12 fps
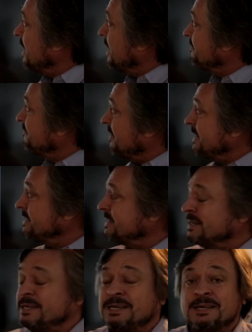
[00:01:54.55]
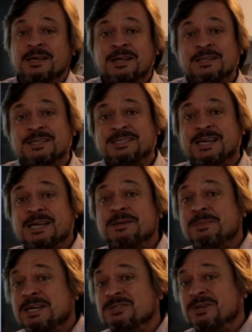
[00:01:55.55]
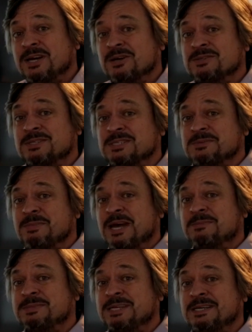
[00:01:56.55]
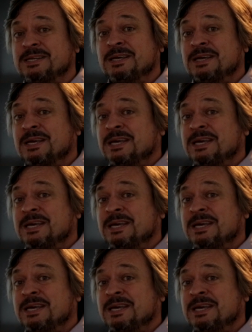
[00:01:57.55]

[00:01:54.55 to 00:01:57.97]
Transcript: And finally, the second major error that this map did